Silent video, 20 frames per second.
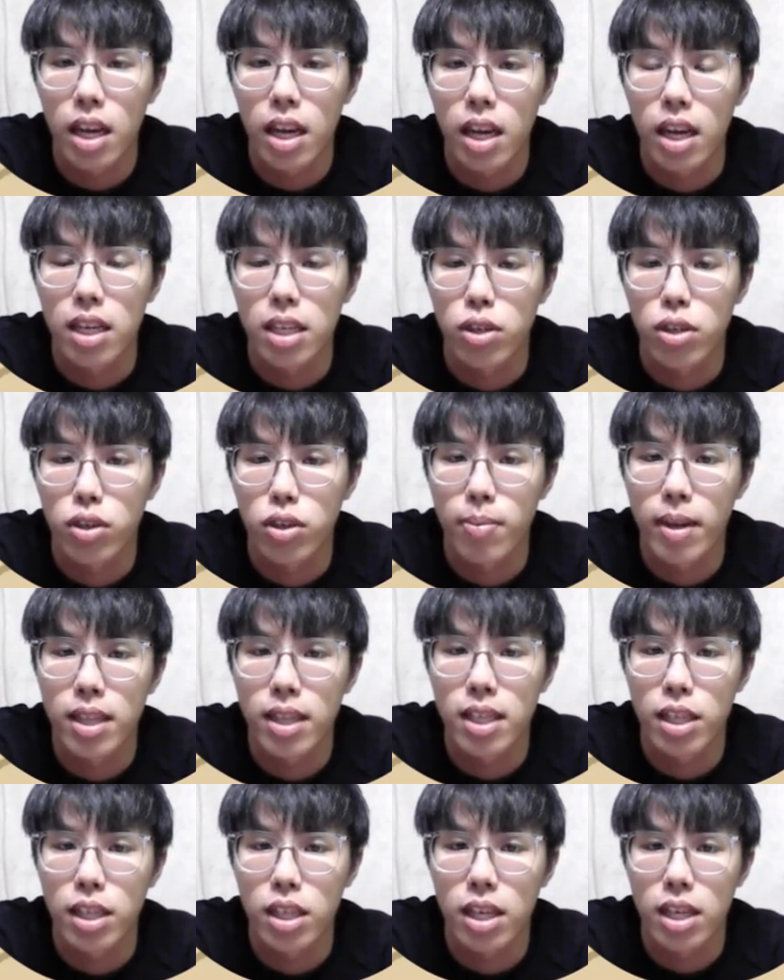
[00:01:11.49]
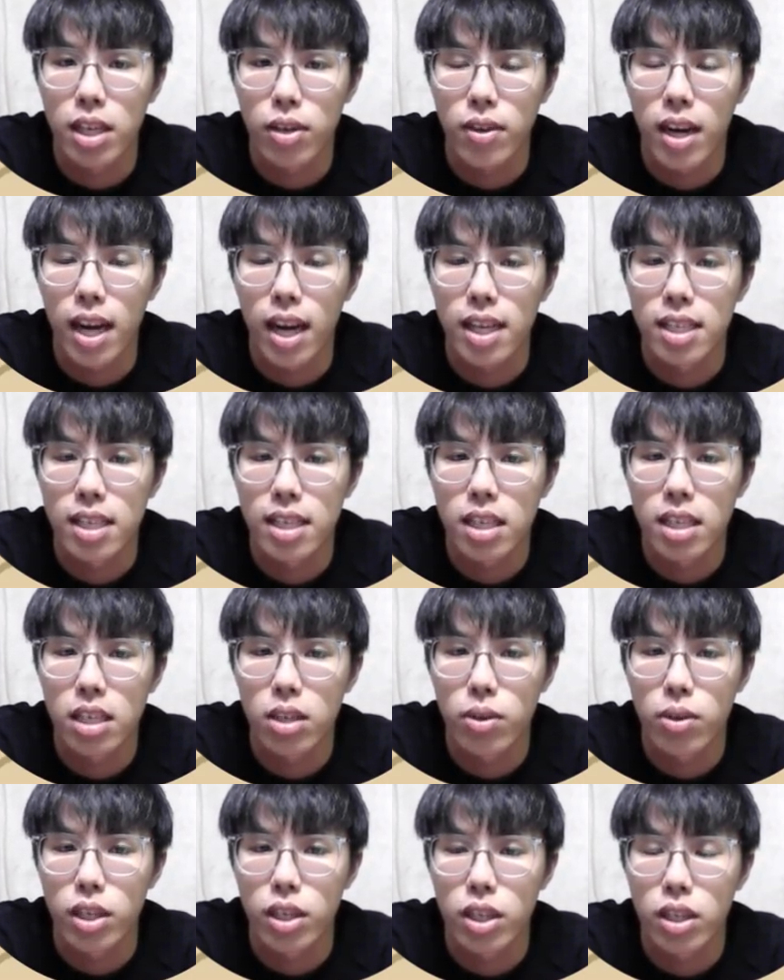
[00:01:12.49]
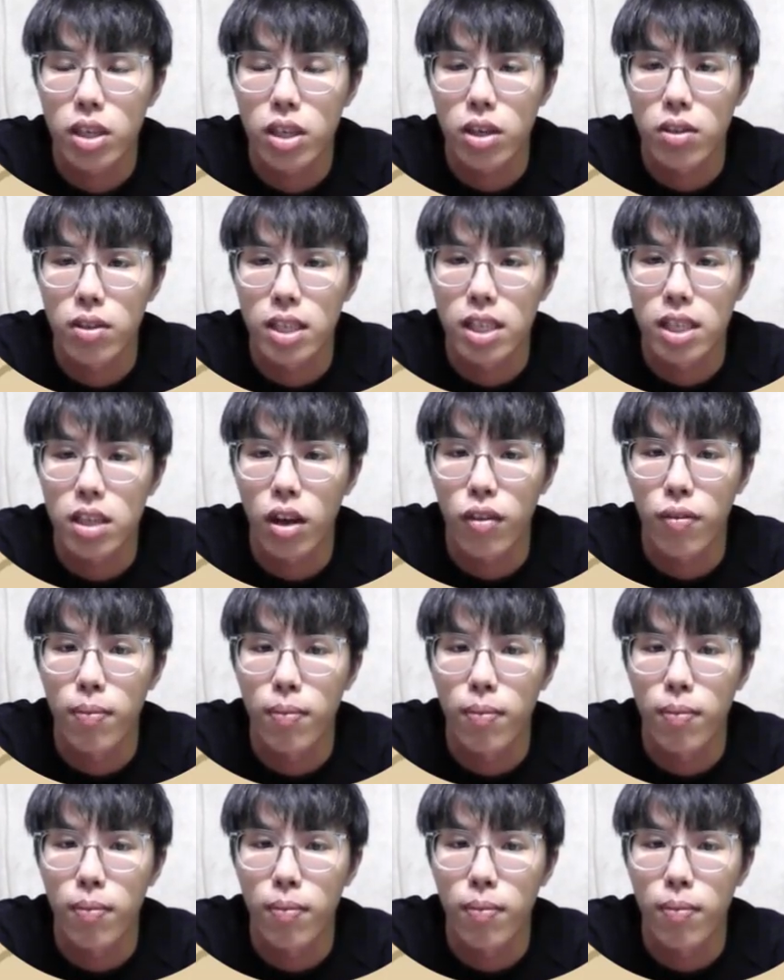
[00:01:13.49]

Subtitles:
a 3-band digital equalizer, which consists of